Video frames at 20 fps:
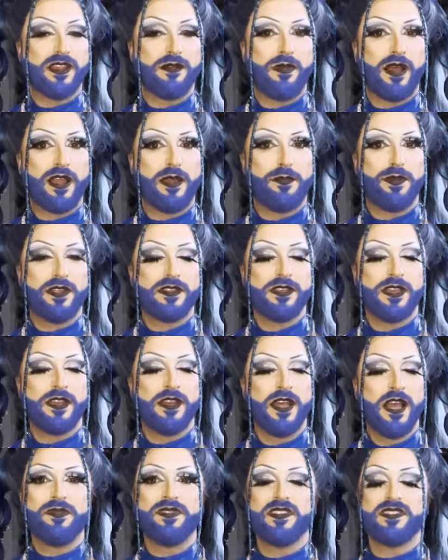in my
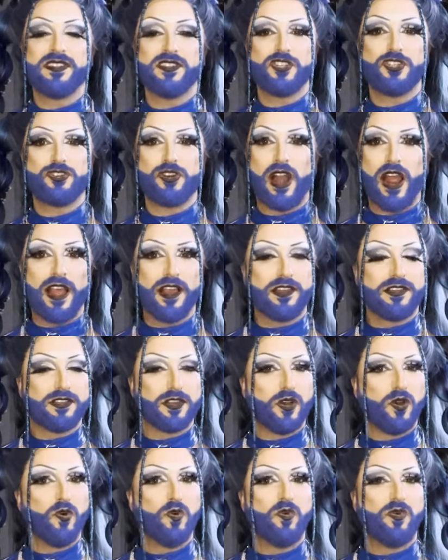opinion. This is drag,
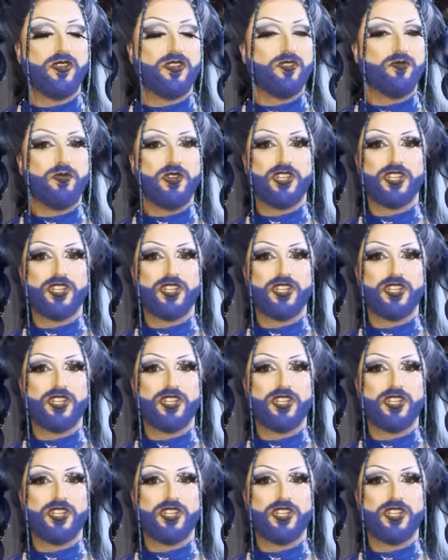so we